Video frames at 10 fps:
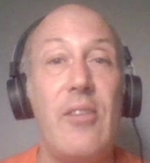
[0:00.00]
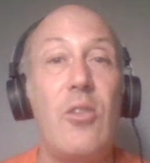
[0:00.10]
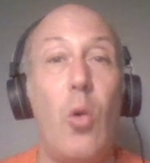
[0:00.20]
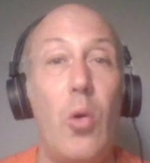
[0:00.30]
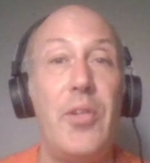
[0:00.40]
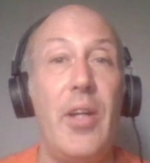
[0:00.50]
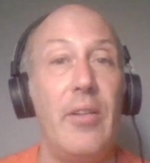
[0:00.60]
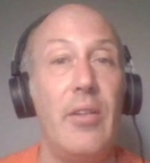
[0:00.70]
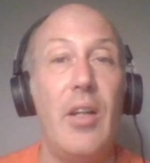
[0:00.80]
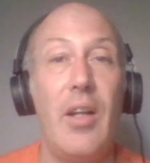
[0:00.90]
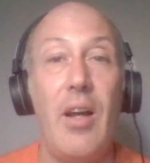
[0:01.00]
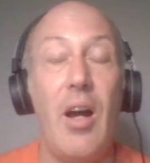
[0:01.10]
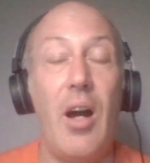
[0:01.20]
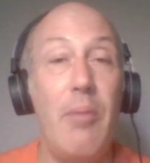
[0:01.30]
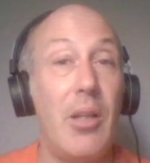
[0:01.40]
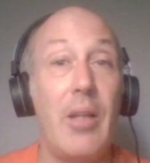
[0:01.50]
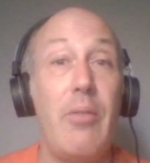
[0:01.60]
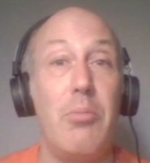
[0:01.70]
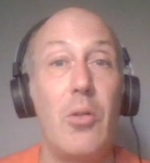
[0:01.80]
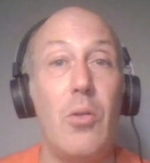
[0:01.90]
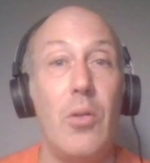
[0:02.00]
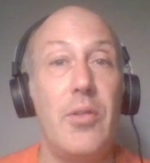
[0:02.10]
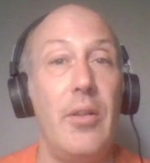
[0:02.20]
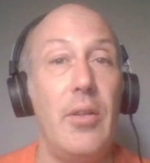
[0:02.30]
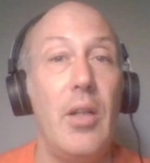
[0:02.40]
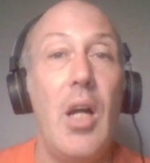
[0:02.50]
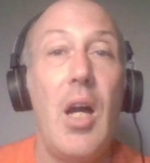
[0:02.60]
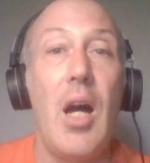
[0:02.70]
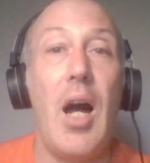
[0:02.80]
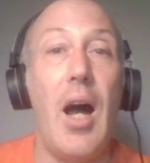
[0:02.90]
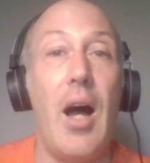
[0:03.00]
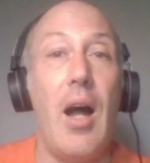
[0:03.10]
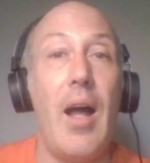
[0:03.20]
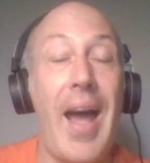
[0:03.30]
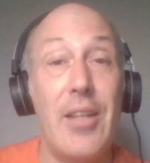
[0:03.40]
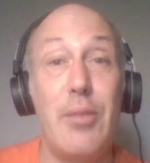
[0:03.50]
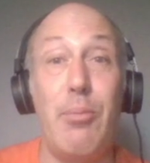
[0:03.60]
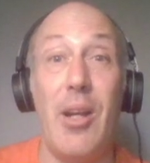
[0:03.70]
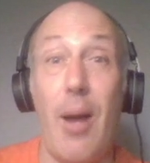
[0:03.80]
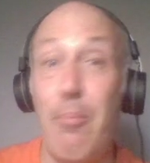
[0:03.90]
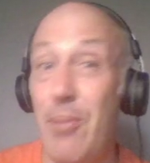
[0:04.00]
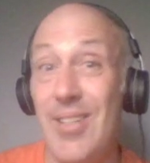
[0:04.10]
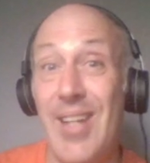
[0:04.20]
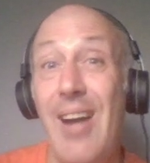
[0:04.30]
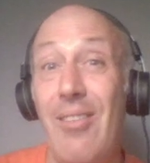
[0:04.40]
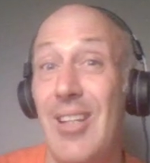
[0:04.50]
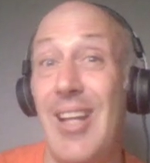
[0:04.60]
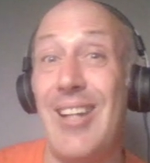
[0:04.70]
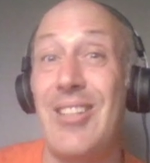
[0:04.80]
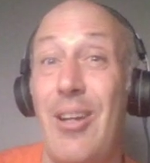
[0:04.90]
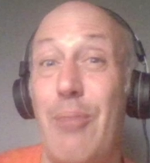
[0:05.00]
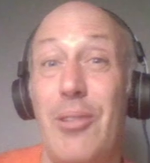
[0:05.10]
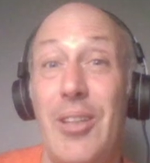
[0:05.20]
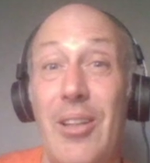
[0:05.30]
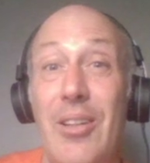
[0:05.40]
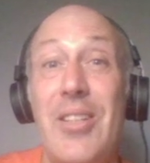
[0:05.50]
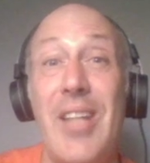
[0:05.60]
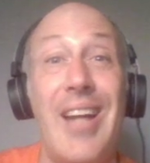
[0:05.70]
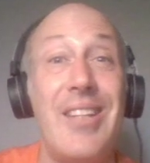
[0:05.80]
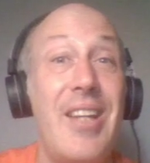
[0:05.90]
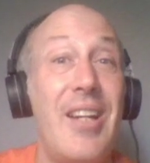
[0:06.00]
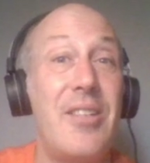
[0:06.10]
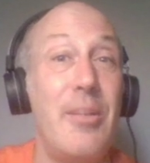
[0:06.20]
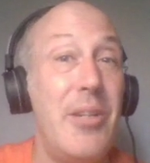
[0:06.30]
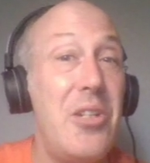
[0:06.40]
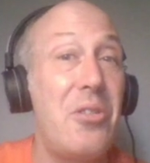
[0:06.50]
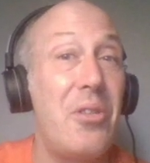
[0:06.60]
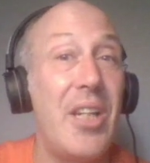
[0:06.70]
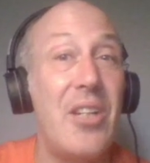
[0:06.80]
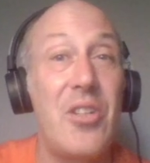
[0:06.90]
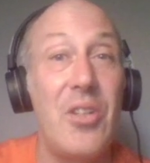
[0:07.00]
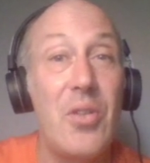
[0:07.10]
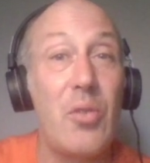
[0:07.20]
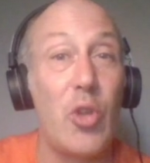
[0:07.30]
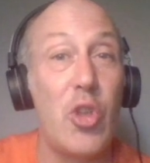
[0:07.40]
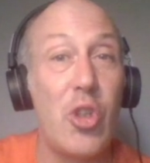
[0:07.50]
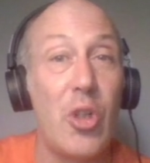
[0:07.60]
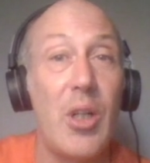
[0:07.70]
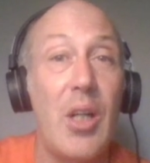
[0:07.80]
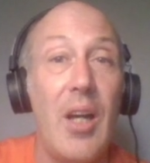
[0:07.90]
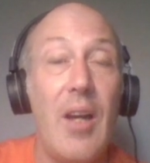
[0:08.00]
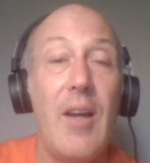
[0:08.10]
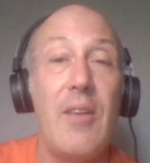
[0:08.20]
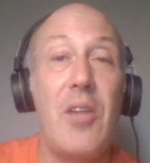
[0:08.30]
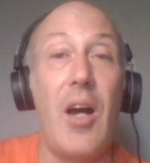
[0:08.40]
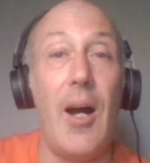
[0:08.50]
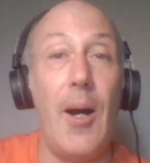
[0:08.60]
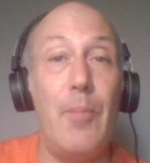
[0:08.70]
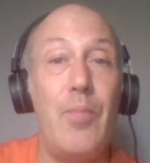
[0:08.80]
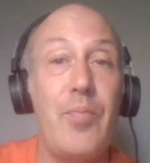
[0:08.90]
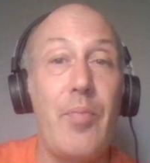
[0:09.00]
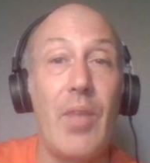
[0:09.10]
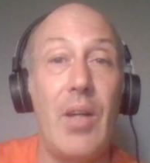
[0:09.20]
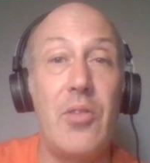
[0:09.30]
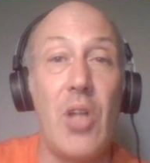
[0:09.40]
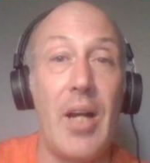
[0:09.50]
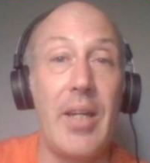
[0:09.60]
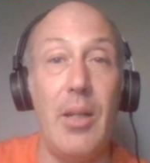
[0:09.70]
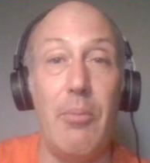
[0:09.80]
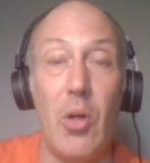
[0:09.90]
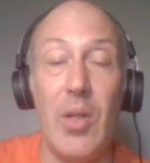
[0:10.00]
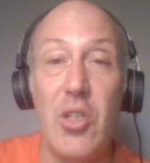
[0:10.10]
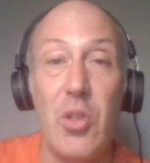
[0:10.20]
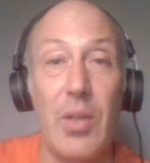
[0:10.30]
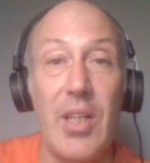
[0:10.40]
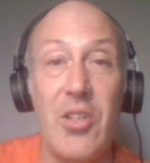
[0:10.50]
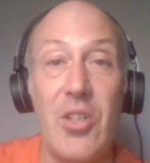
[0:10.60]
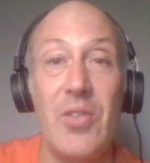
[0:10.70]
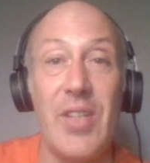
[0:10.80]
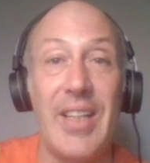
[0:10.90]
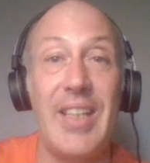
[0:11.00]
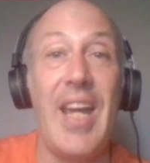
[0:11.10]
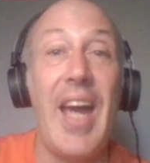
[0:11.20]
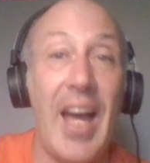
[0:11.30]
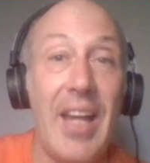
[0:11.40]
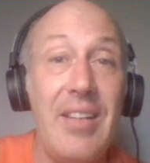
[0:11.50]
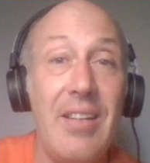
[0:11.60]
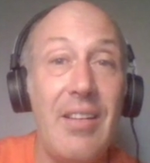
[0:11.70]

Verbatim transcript: goaltender, unbelievable goaltender. Uh, has been up and down the last couple of years. Has had some injury issues for sure. Um, talking about injury issues again,